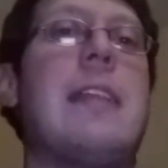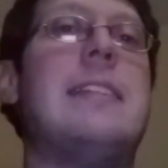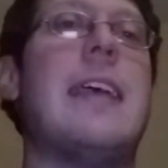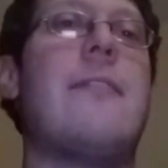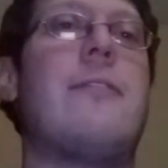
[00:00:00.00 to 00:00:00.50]

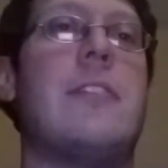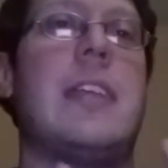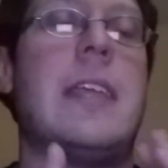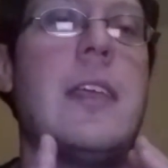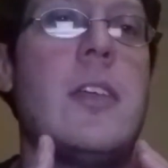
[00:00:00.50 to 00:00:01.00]

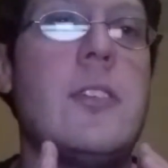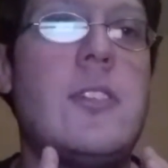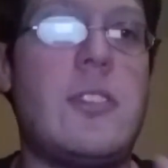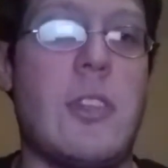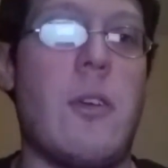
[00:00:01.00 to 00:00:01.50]
definitely
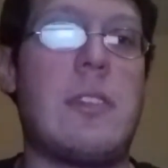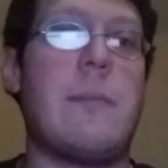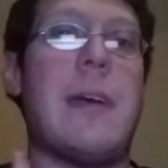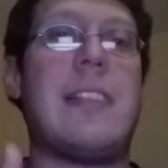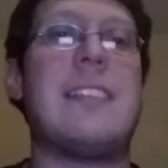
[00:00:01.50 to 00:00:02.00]
stoked
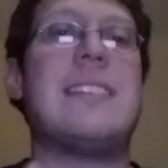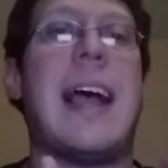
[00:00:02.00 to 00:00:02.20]
about this.